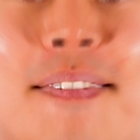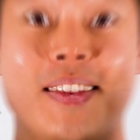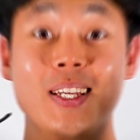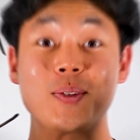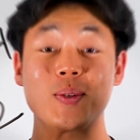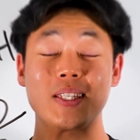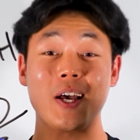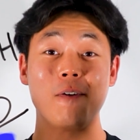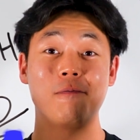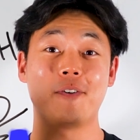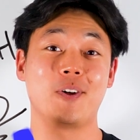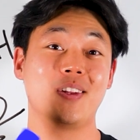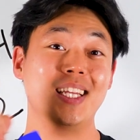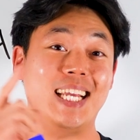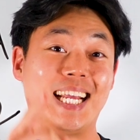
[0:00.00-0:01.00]
If this was
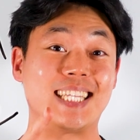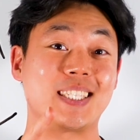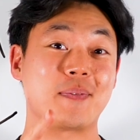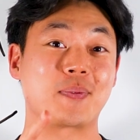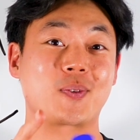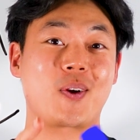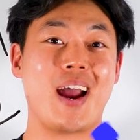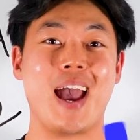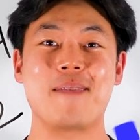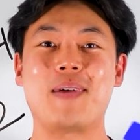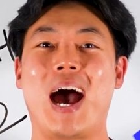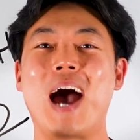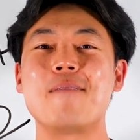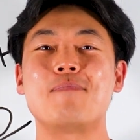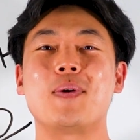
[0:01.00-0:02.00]
helpful, hit subscribe.
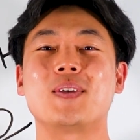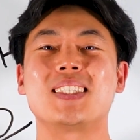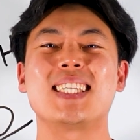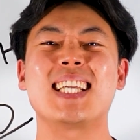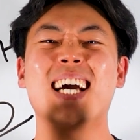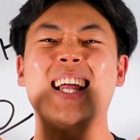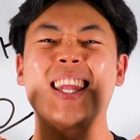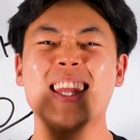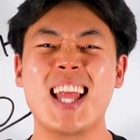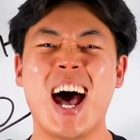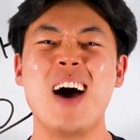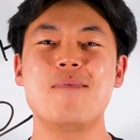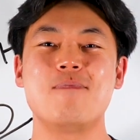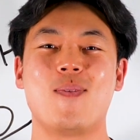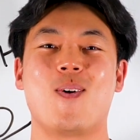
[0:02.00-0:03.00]
I'm posting a
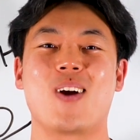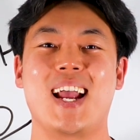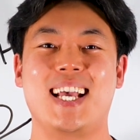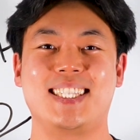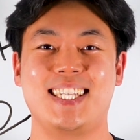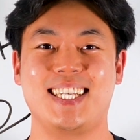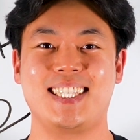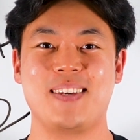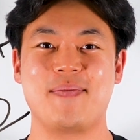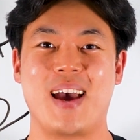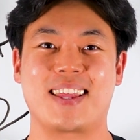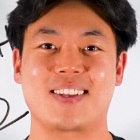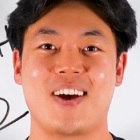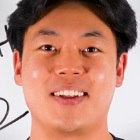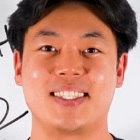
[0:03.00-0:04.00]
lot more SAT
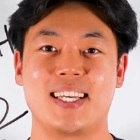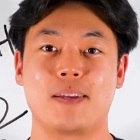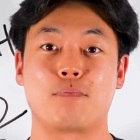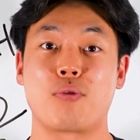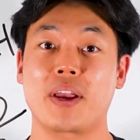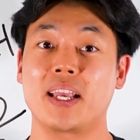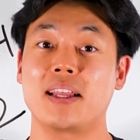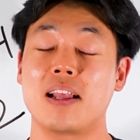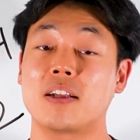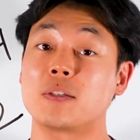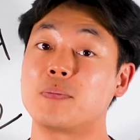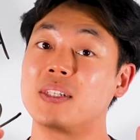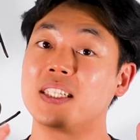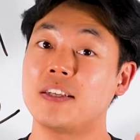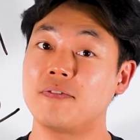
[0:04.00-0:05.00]
math content breaking down
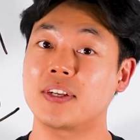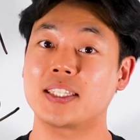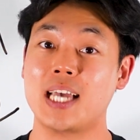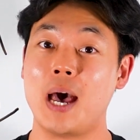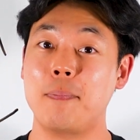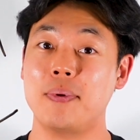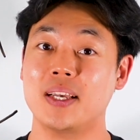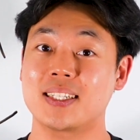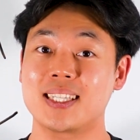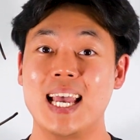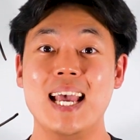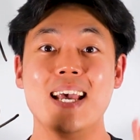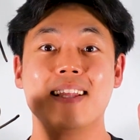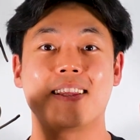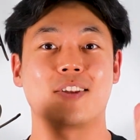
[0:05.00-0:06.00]
specific topics,
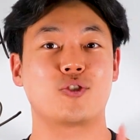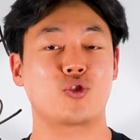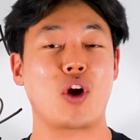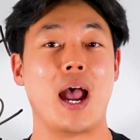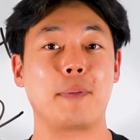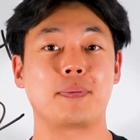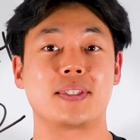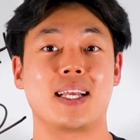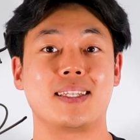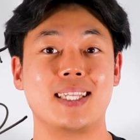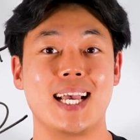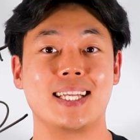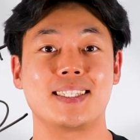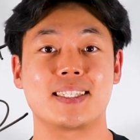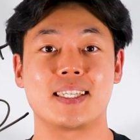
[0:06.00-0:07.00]
the traps that
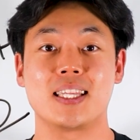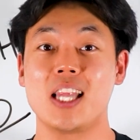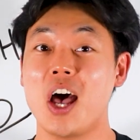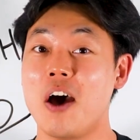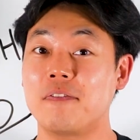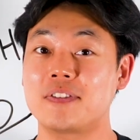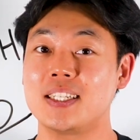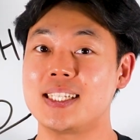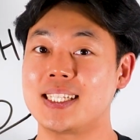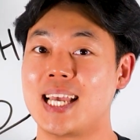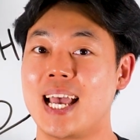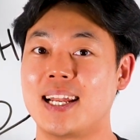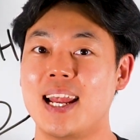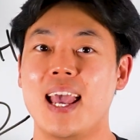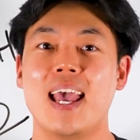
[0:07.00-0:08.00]
tests love to
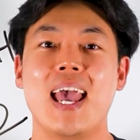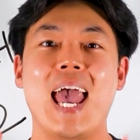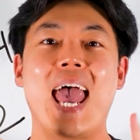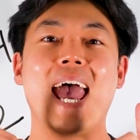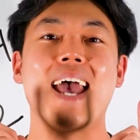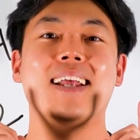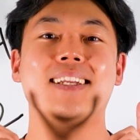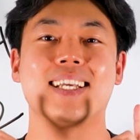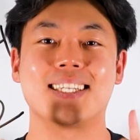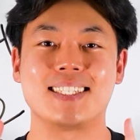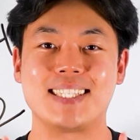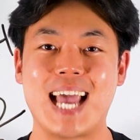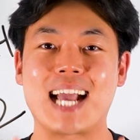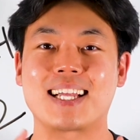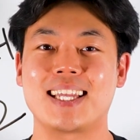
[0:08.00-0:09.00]
set, and
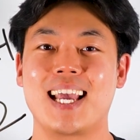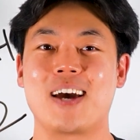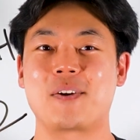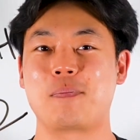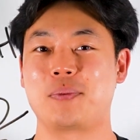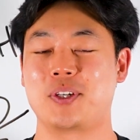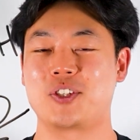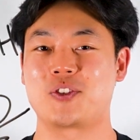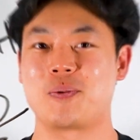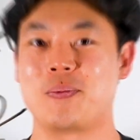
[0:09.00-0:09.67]
exactly how to push